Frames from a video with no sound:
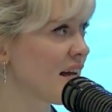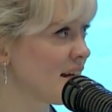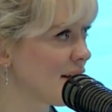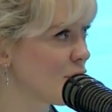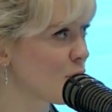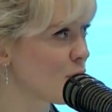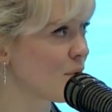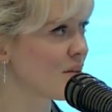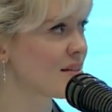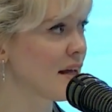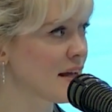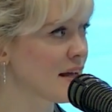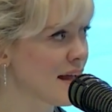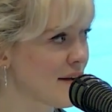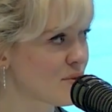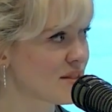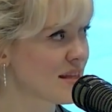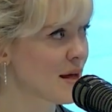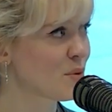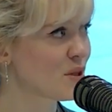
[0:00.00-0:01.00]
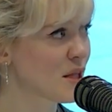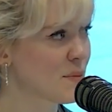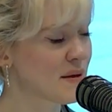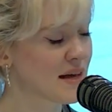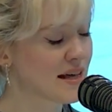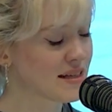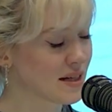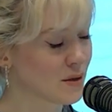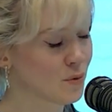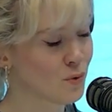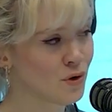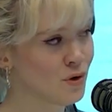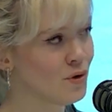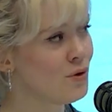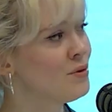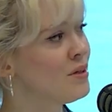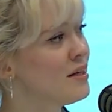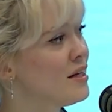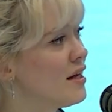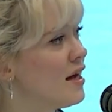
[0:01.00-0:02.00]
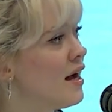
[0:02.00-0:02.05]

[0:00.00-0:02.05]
and everyone's like, everyone's there with their beers, like, woo,